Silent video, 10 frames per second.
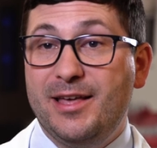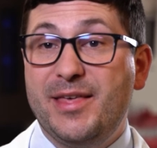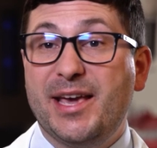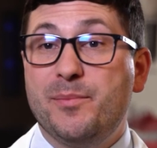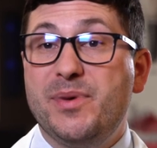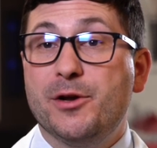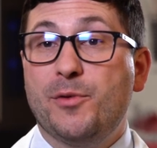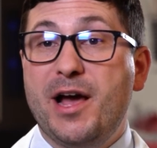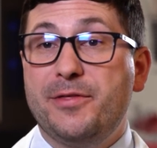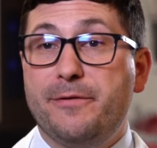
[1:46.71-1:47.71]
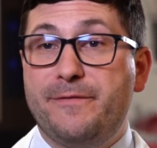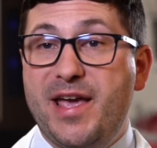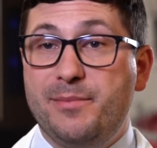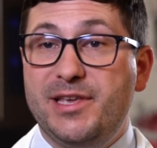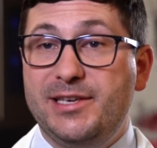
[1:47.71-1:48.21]
They can be around their
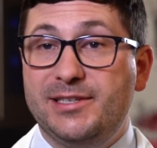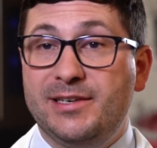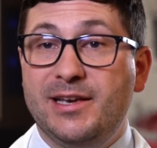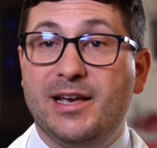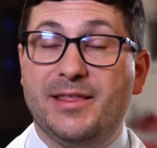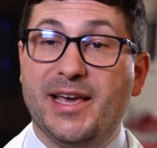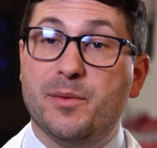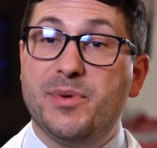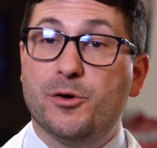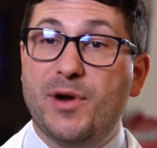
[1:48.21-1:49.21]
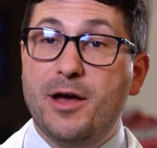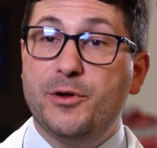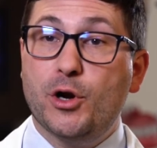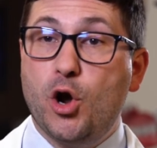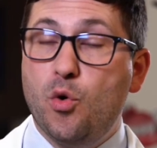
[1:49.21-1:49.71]
families, they can be around
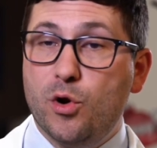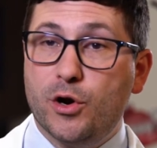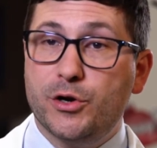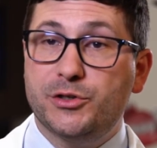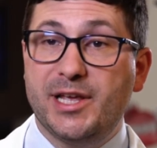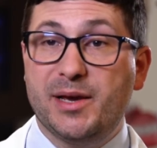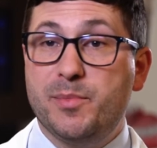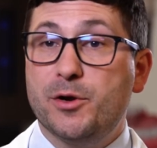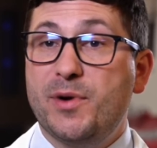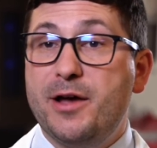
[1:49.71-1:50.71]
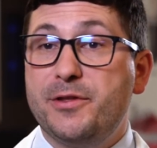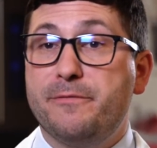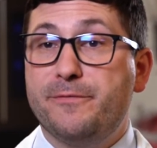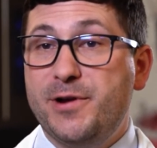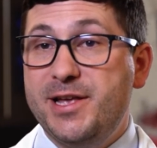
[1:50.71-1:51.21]
their coworkers, they can be around their
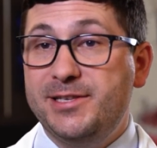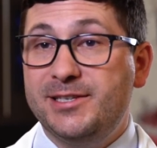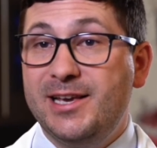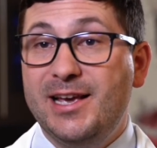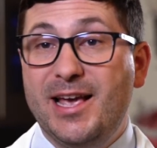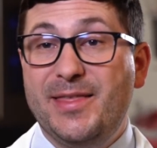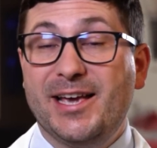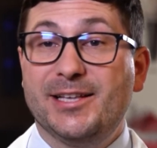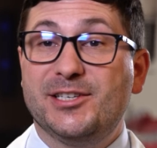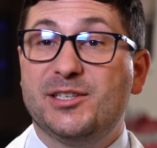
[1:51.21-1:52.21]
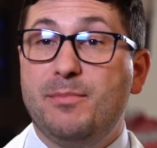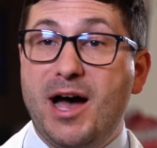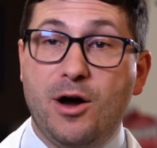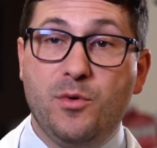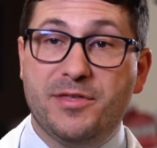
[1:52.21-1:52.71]
friends, they can
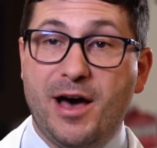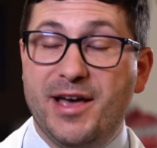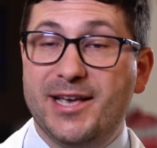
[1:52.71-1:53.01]
smile without